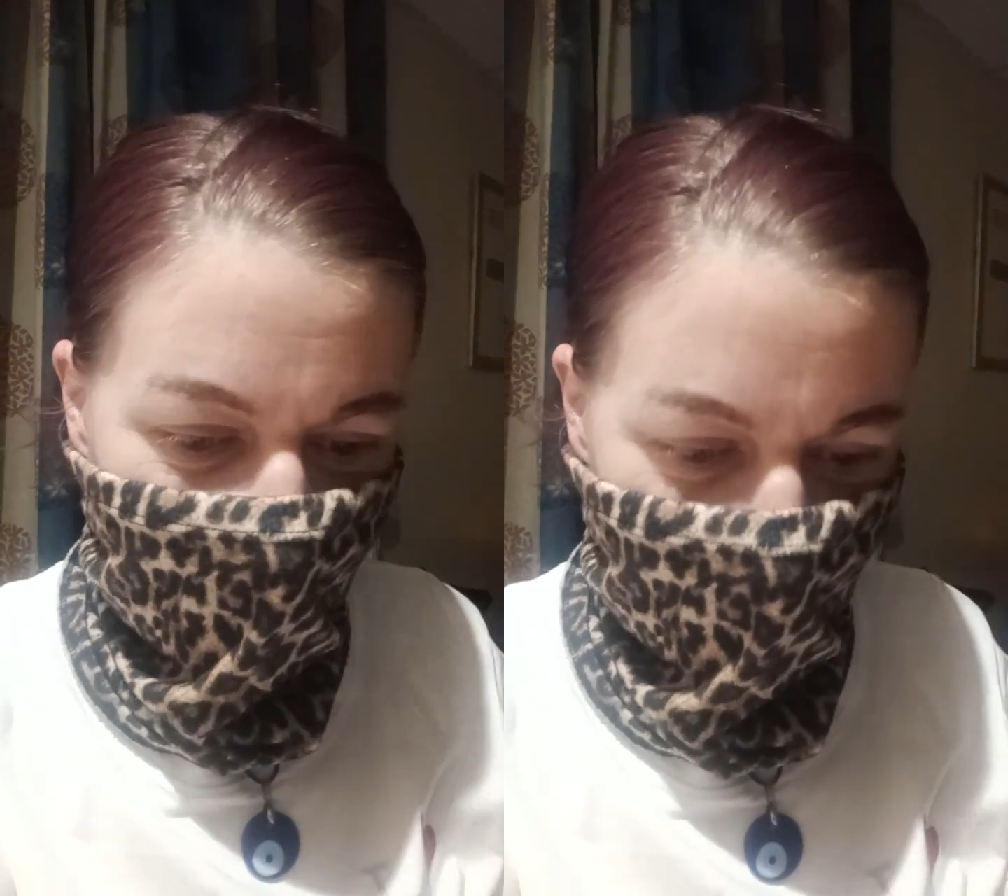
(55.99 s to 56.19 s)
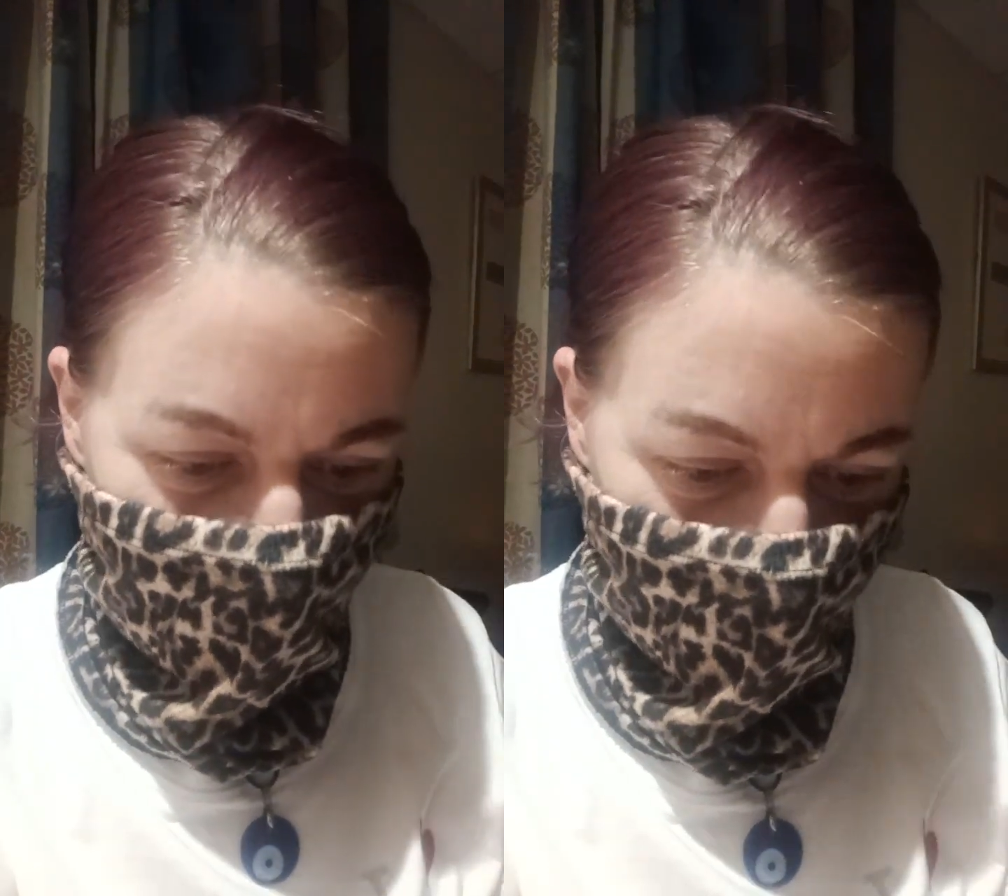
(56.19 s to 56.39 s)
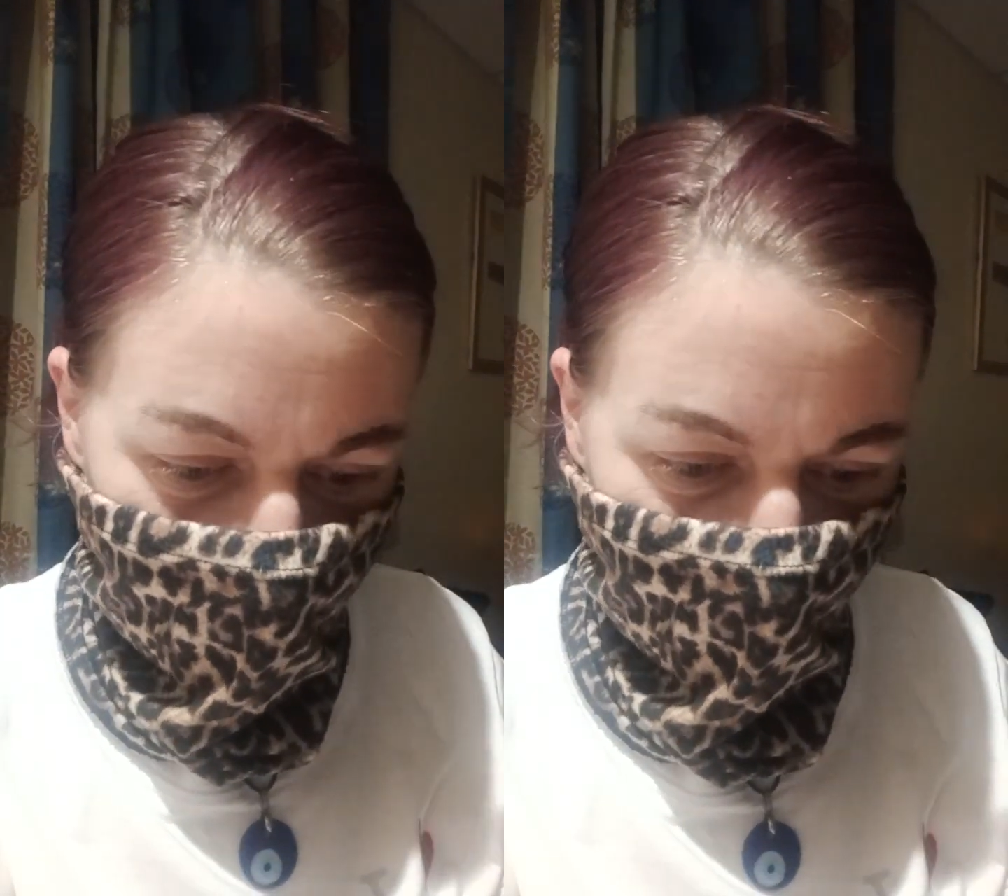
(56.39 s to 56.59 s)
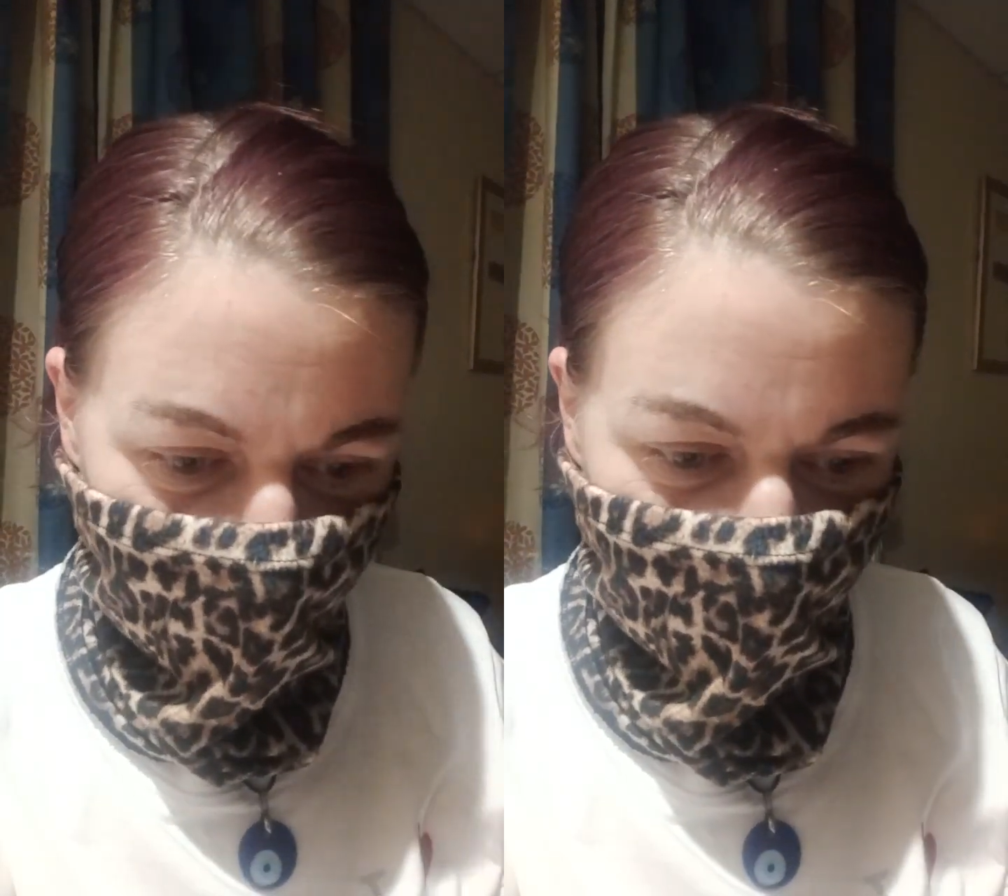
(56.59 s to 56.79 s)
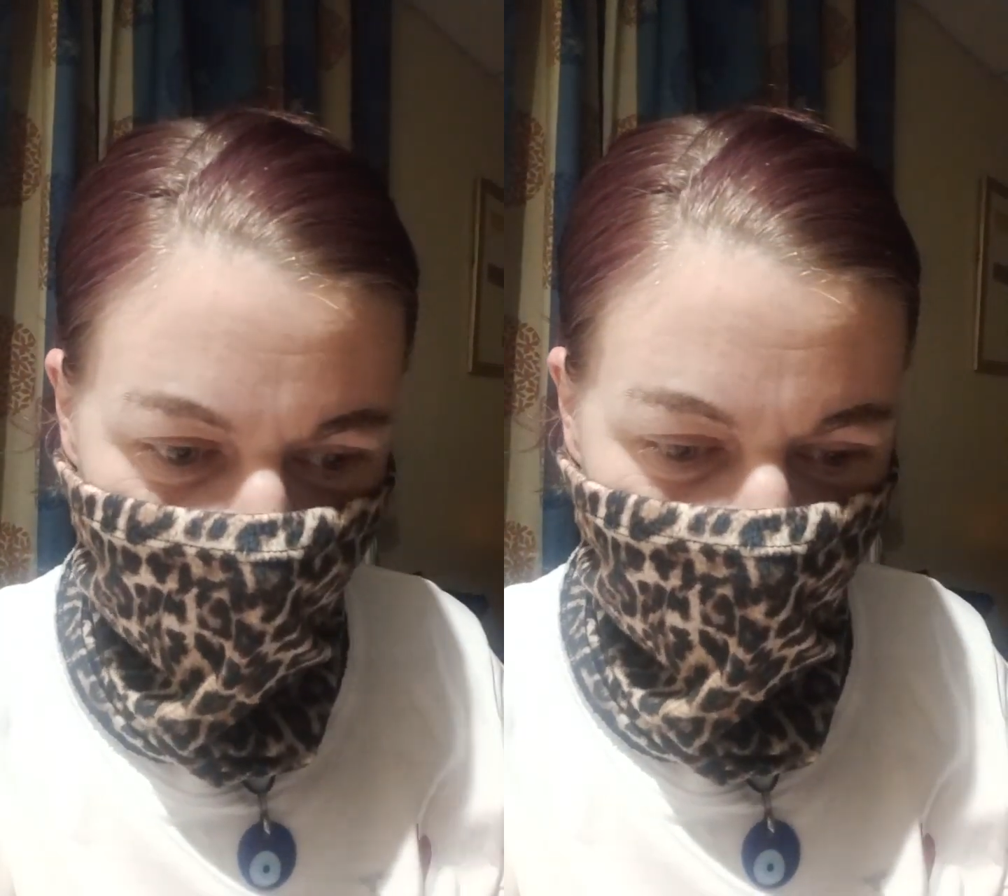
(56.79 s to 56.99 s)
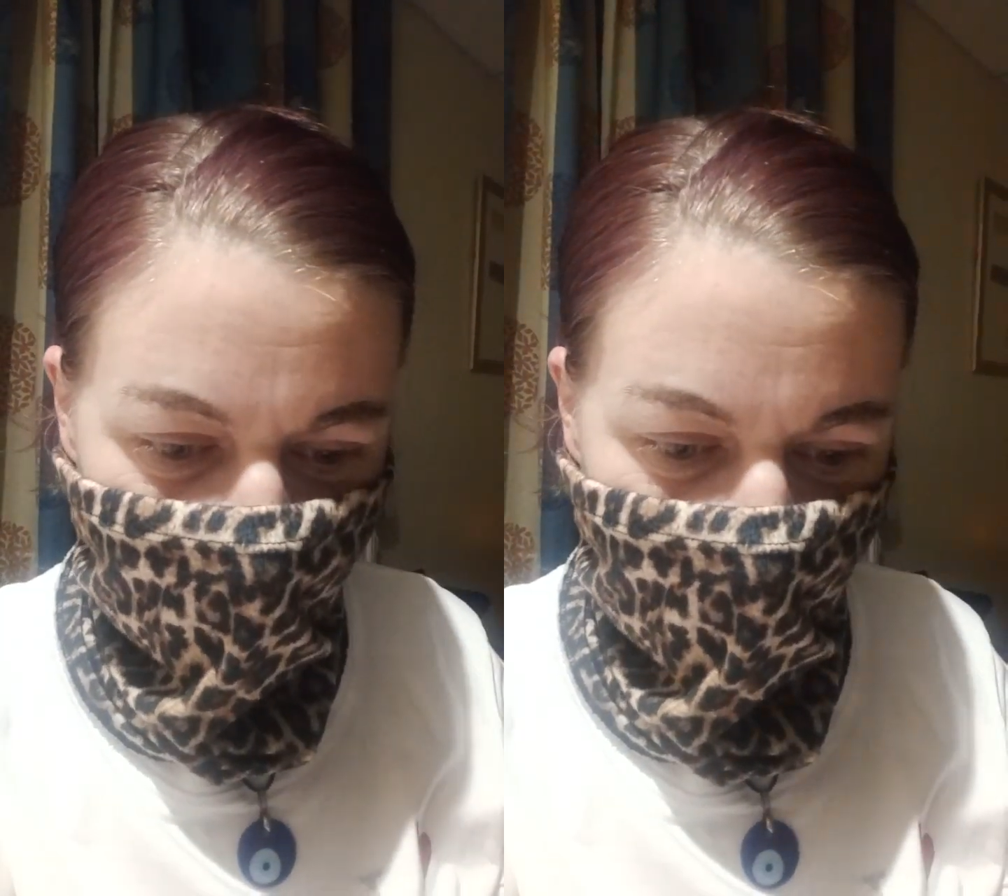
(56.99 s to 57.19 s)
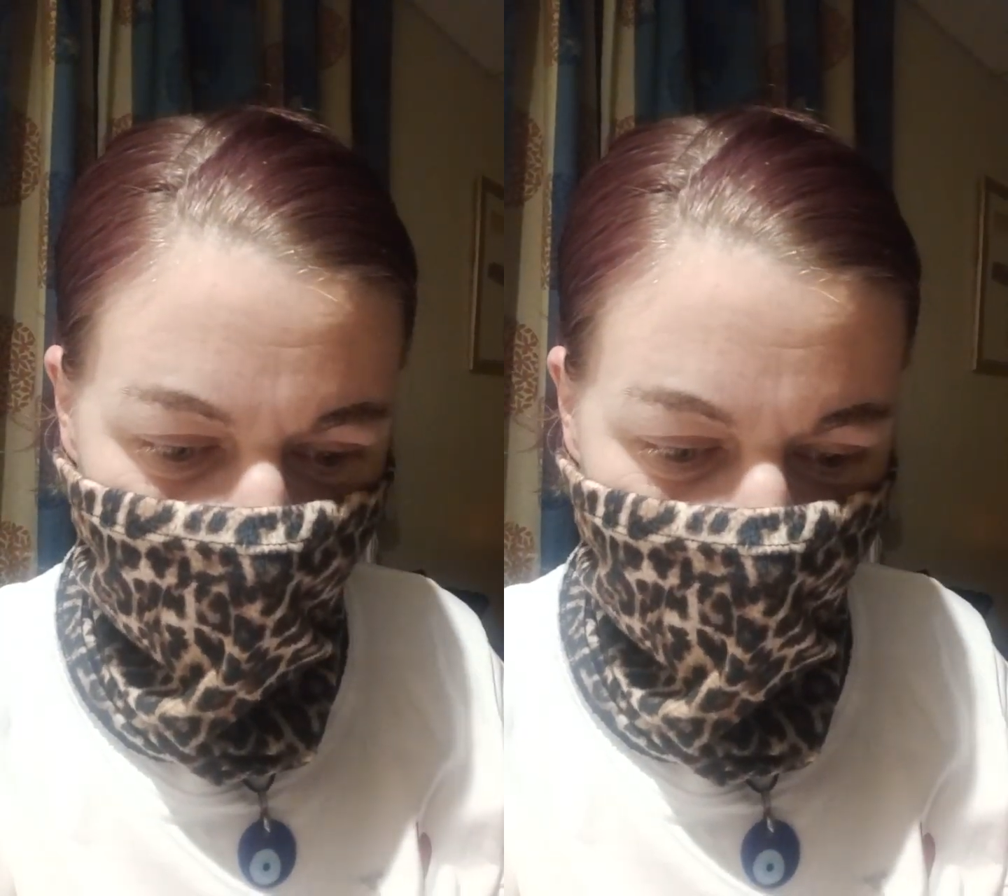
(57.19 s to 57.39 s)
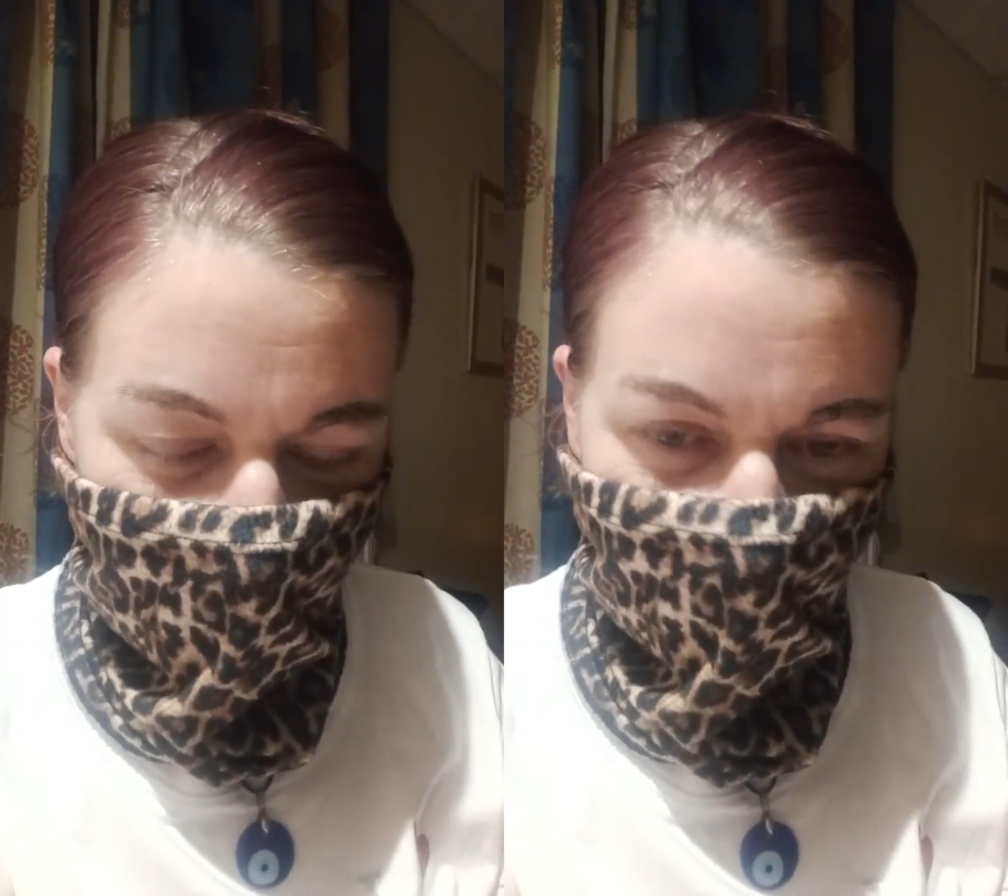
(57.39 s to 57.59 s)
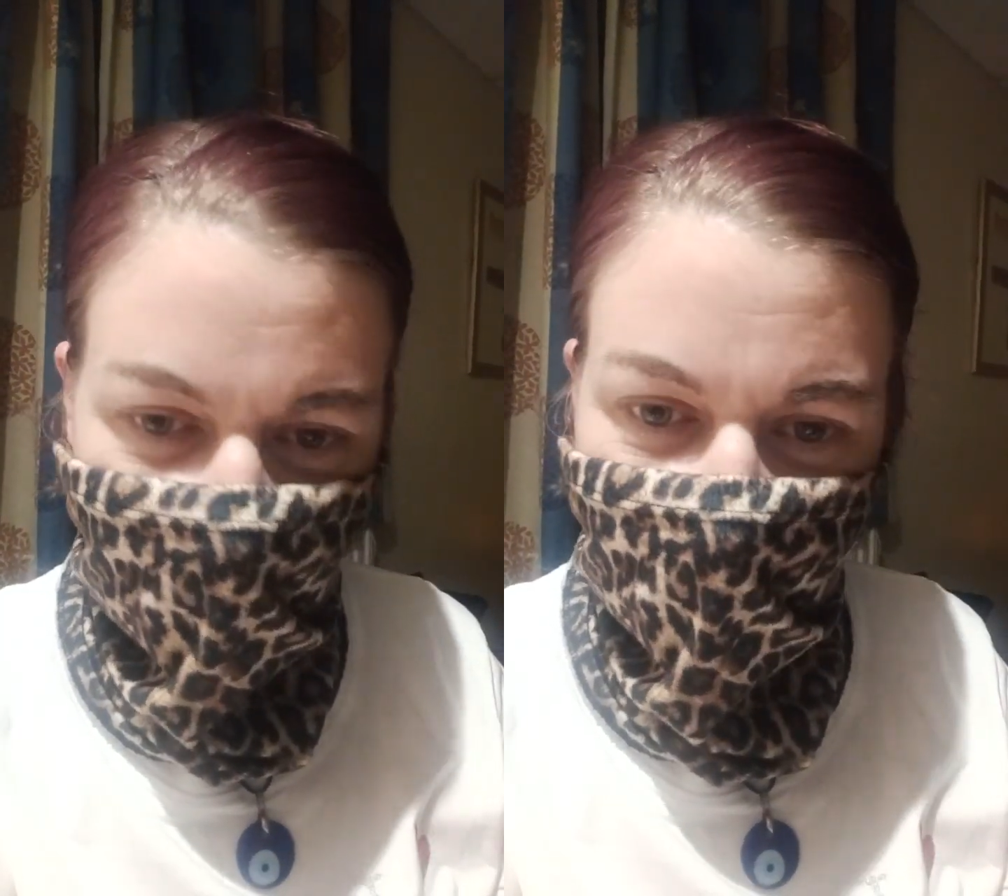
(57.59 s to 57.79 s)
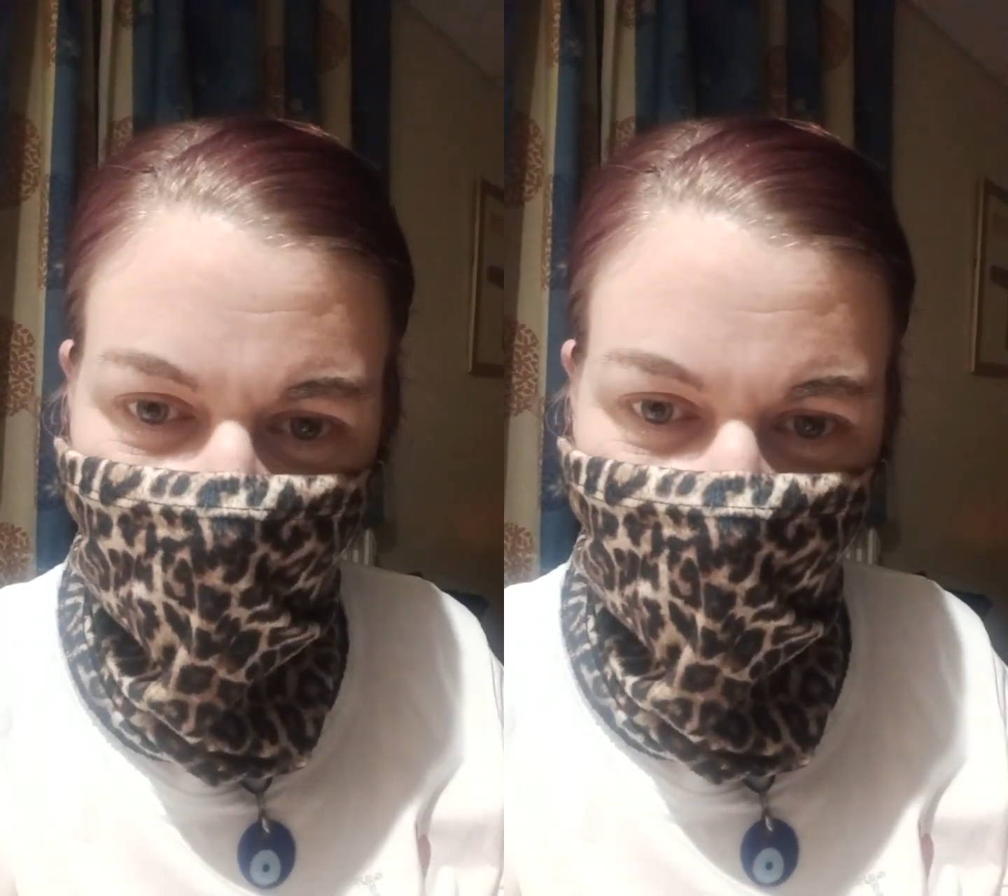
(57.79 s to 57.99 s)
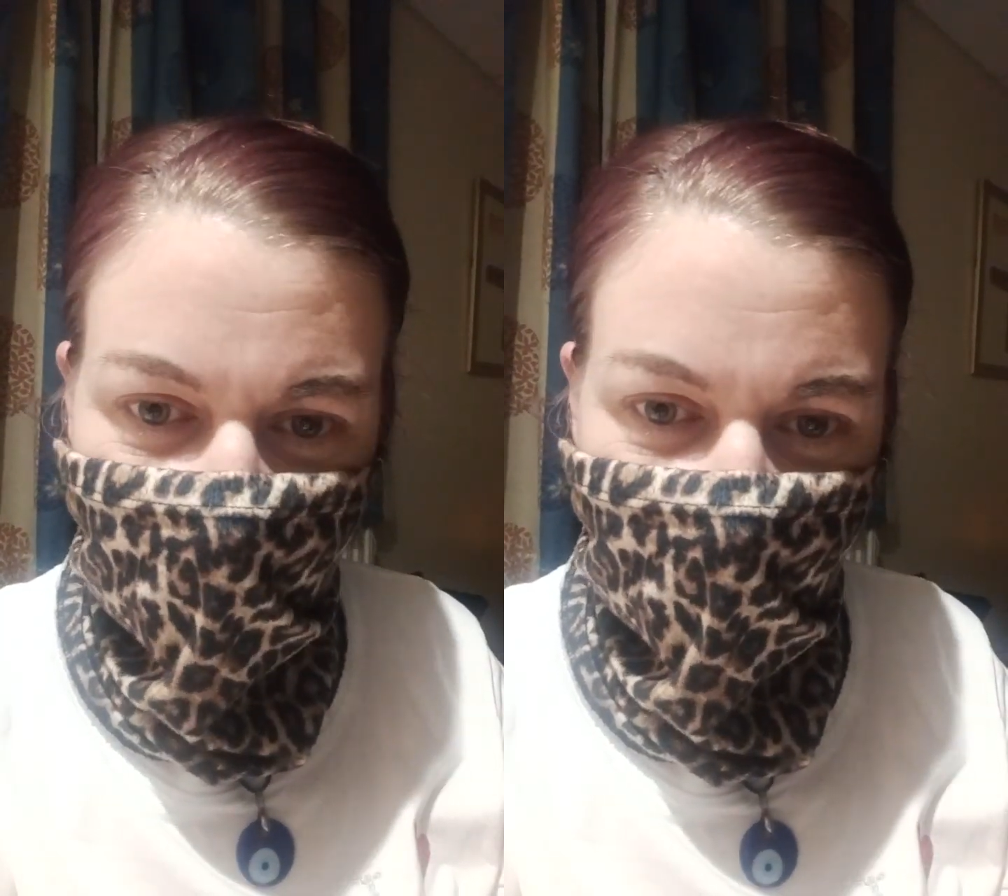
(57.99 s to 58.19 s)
any question over both of my children's